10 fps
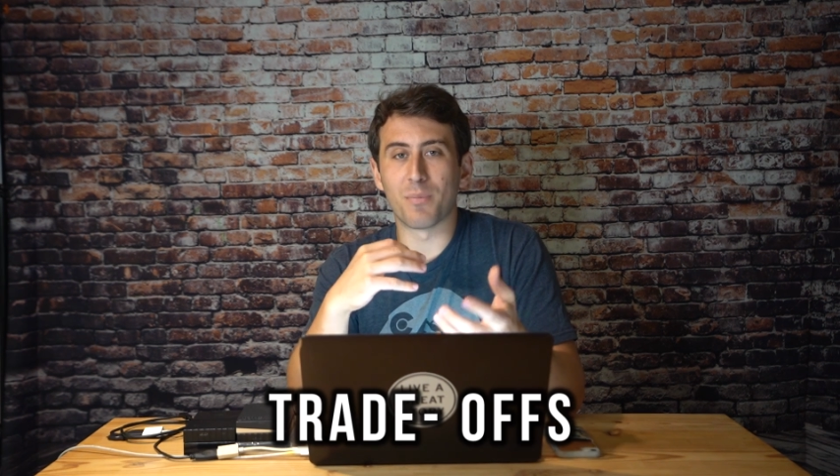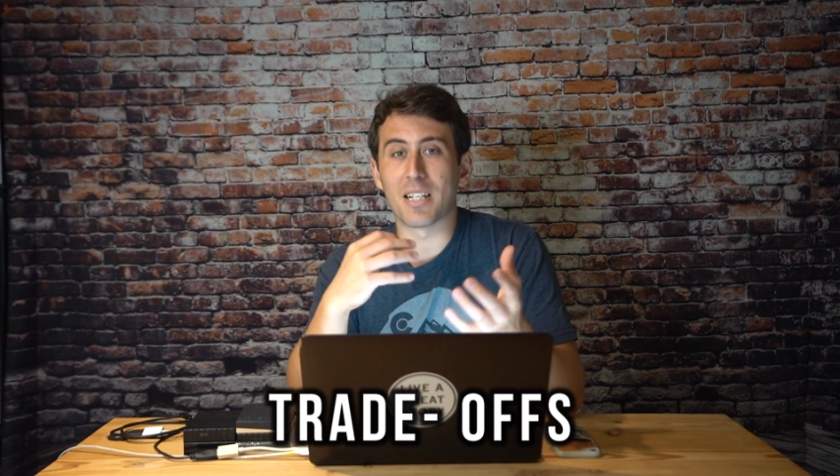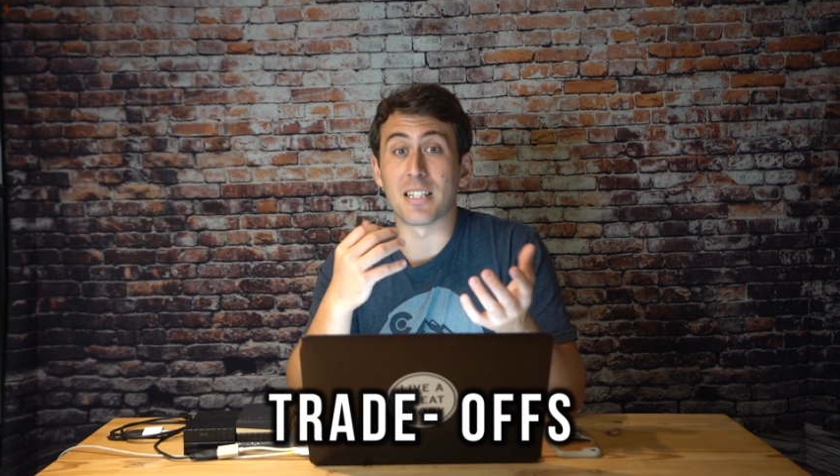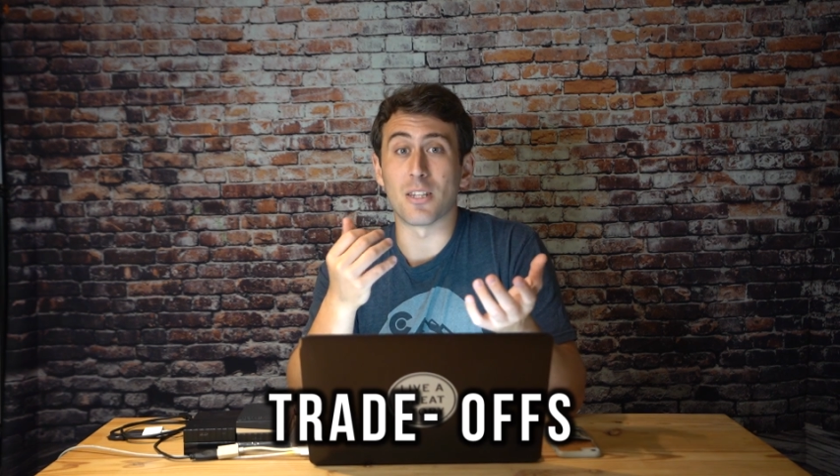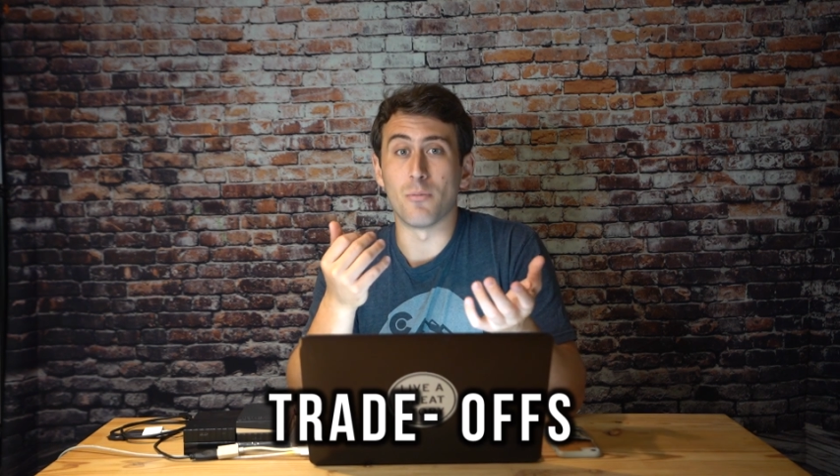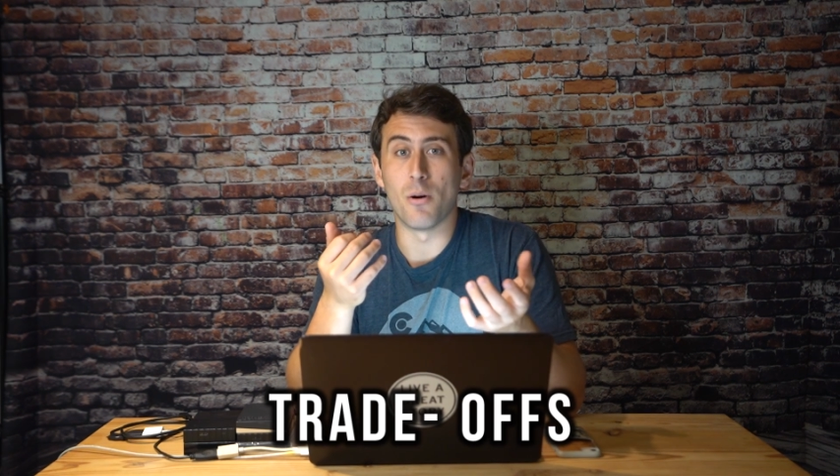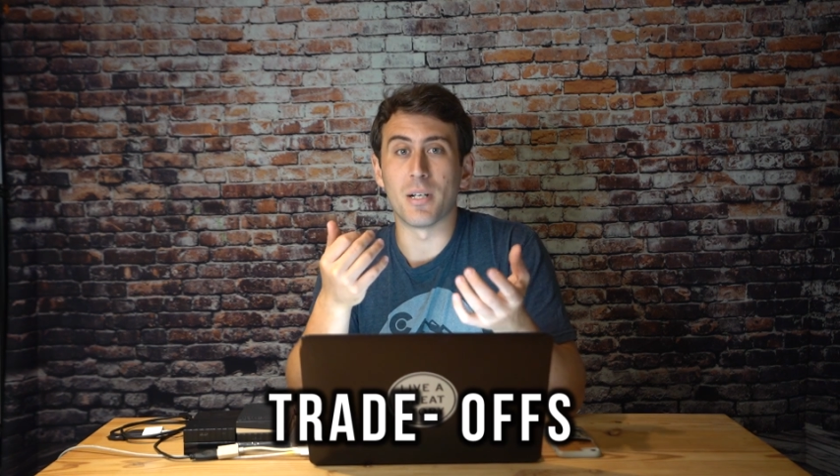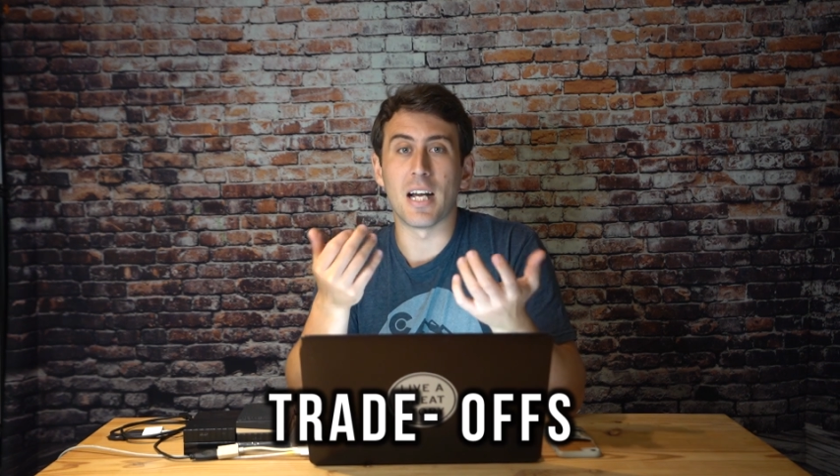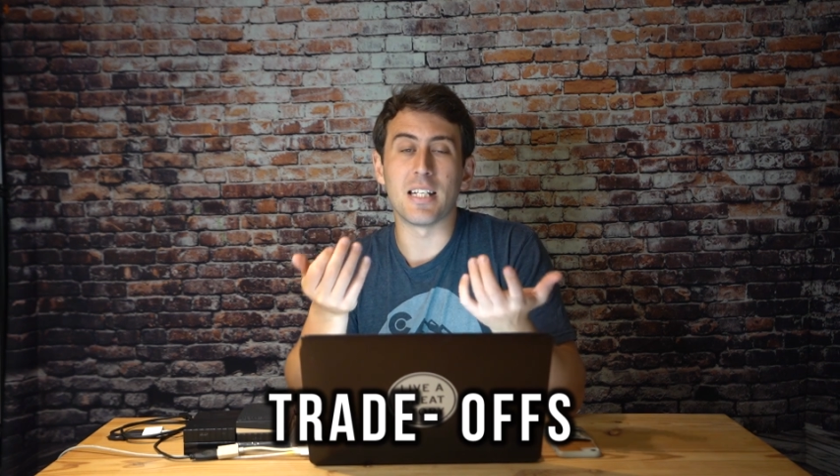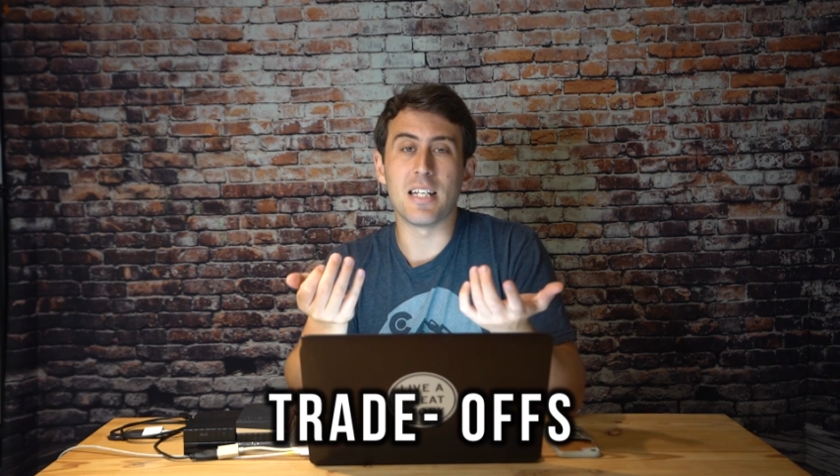because at the
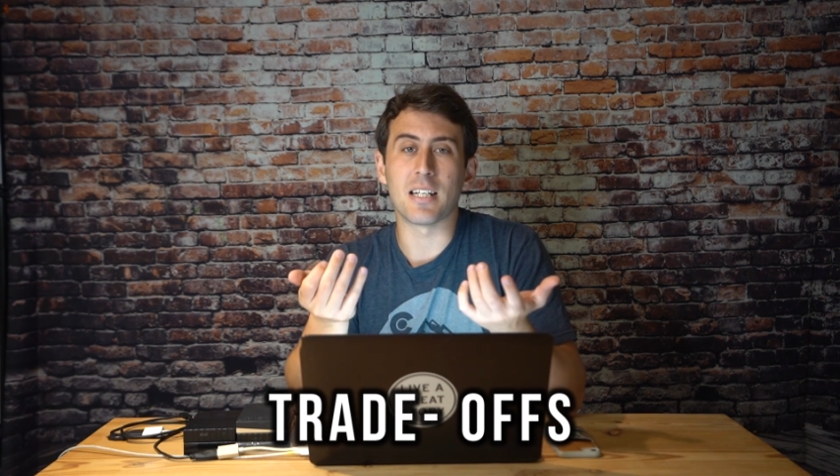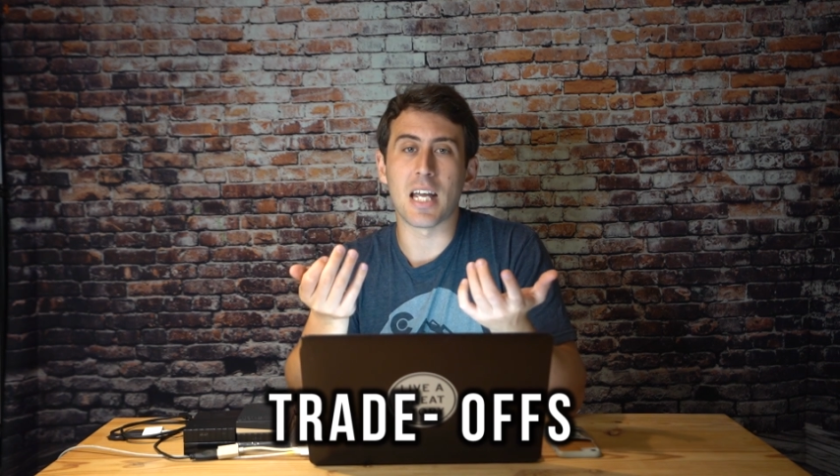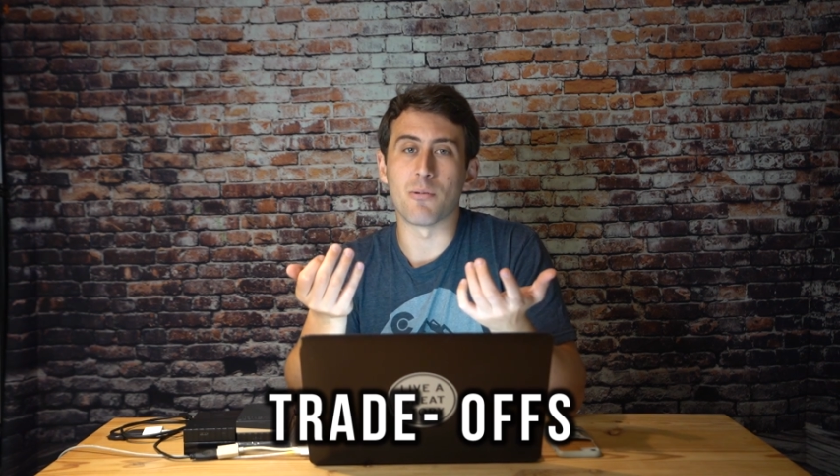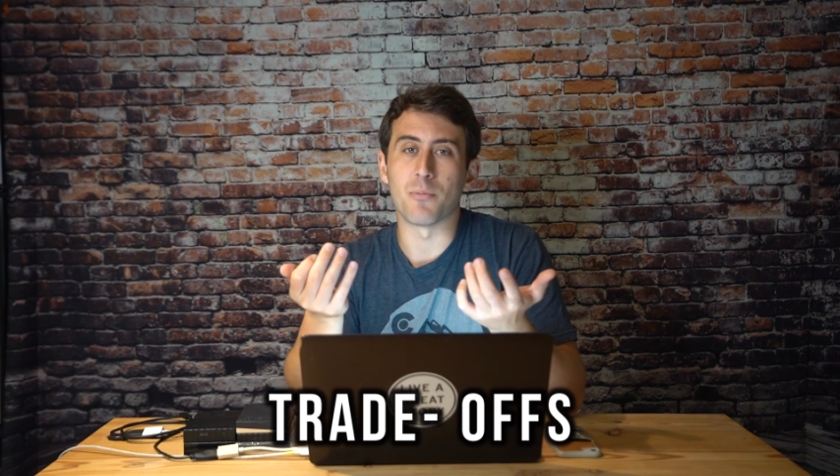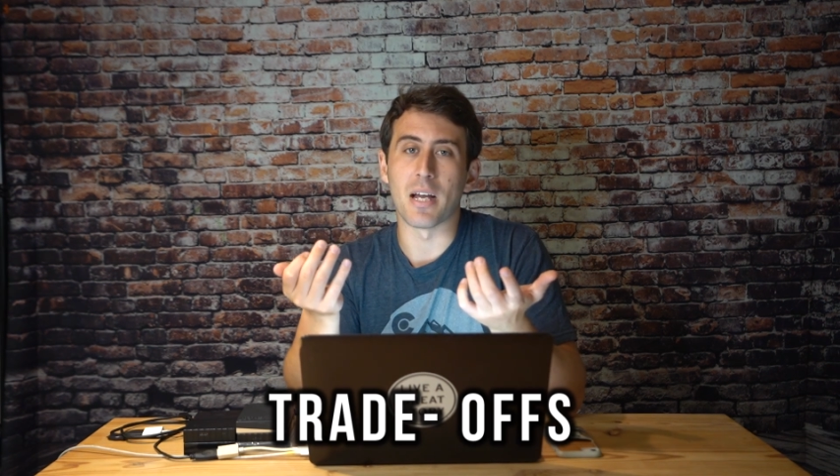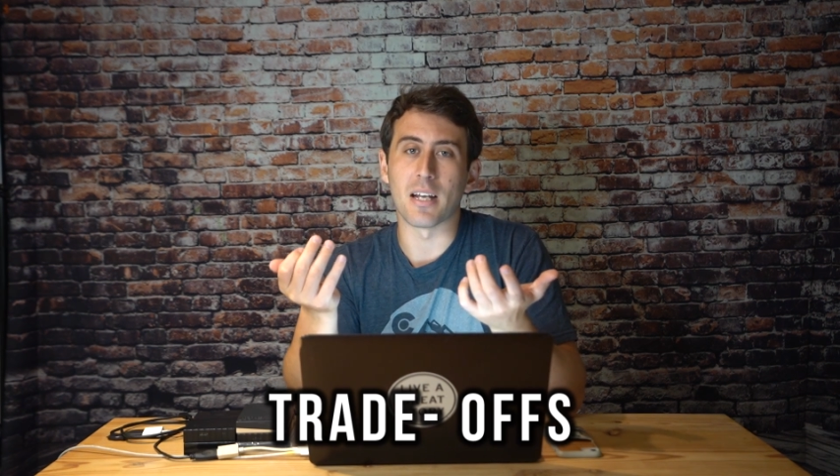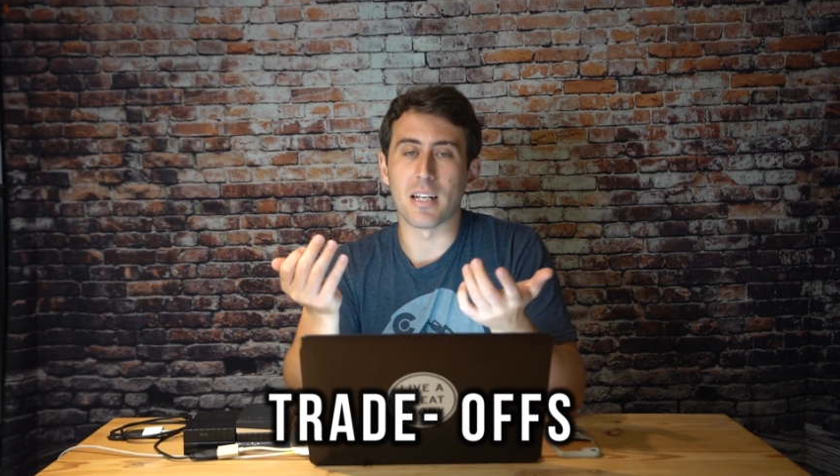moment I need a camera bag